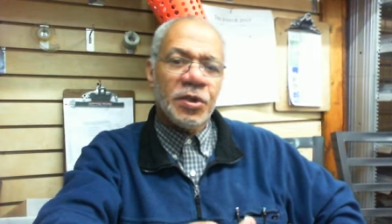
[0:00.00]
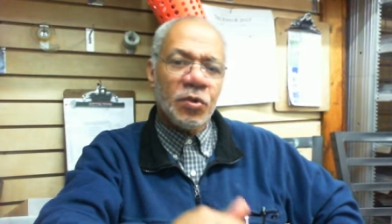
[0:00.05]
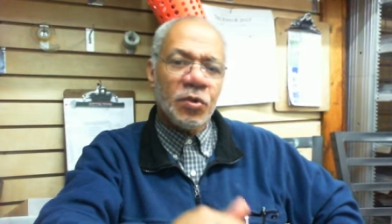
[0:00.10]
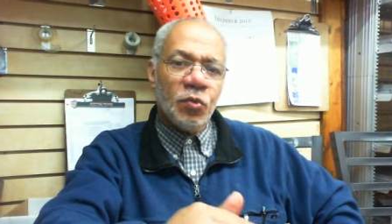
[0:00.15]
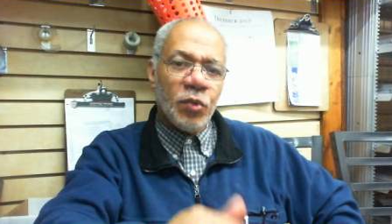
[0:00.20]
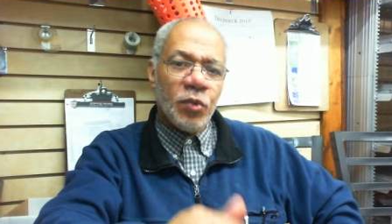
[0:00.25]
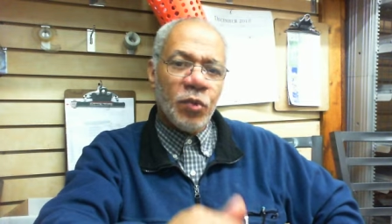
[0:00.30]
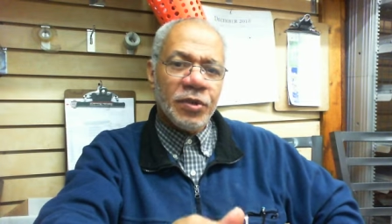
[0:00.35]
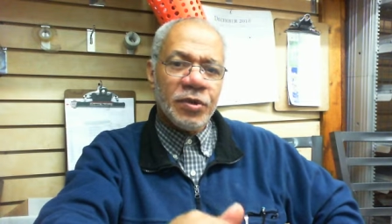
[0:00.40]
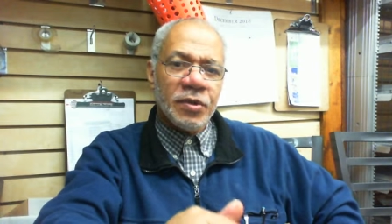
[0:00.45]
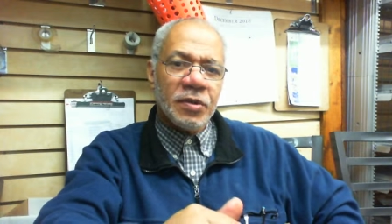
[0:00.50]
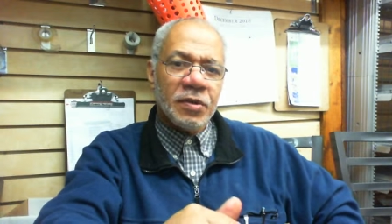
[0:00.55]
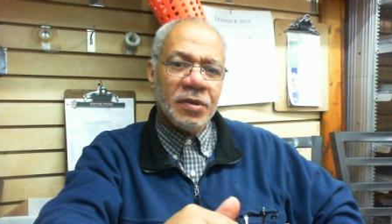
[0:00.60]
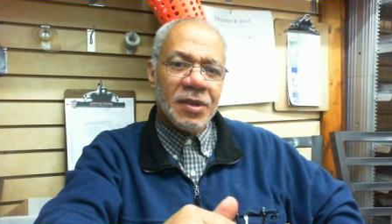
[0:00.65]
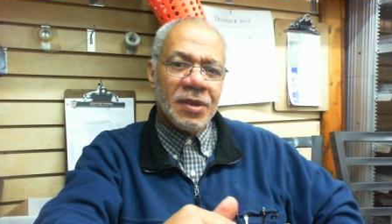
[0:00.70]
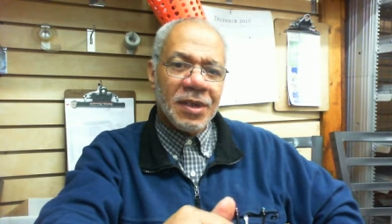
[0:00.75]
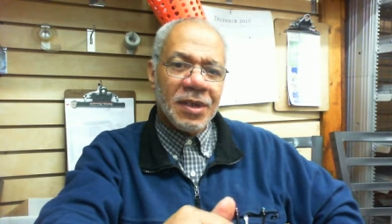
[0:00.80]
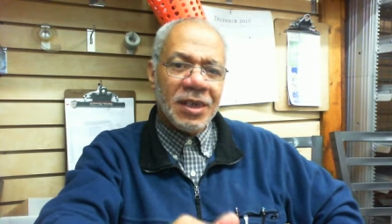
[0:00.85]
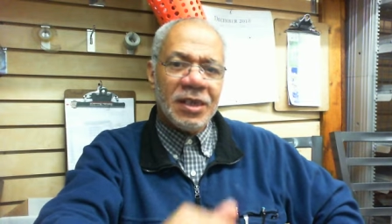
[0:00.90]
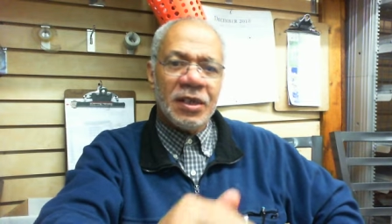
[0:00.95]
your winter
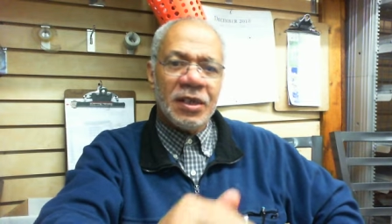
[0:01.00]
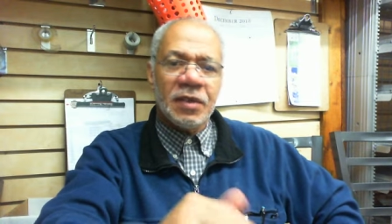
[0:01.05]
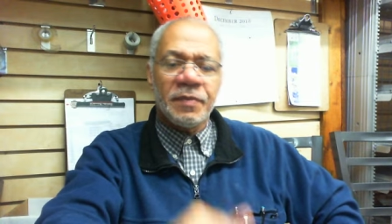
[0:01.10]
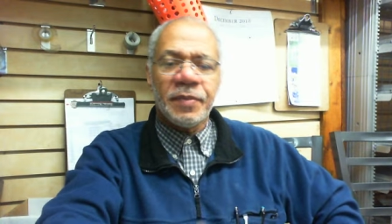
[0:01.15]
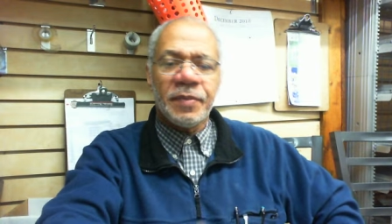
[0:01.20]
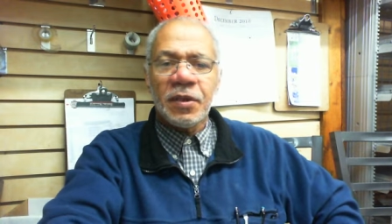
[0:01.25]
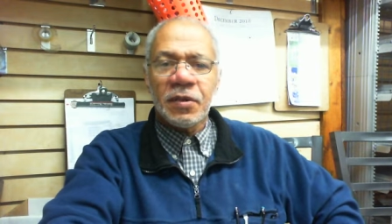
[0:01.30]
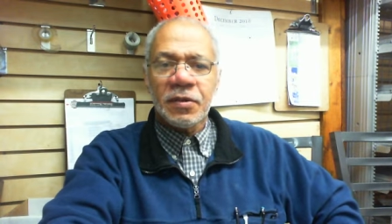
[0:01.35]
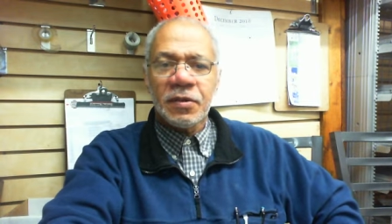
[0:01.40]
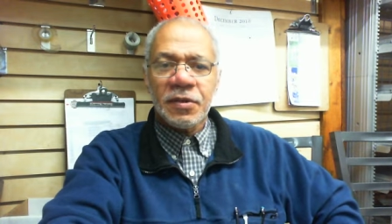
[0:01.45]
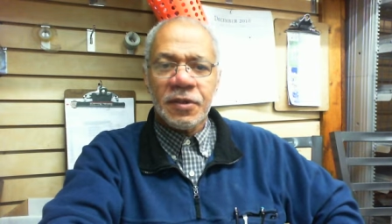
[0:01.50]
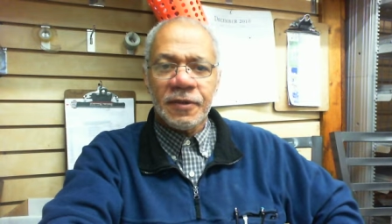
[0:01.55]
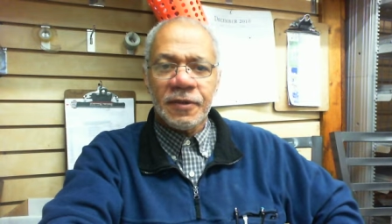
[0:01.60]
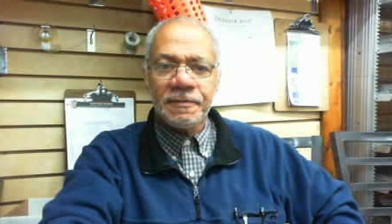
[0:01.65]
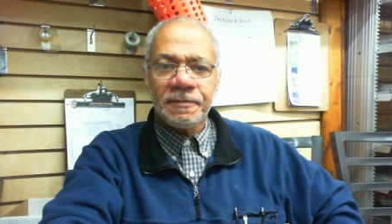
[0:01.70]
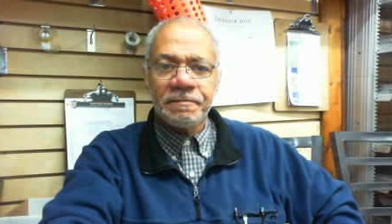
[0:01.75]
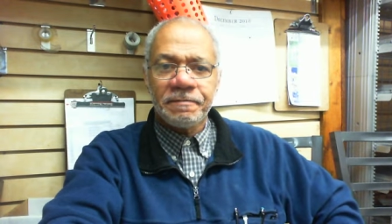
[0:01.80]
heating bills?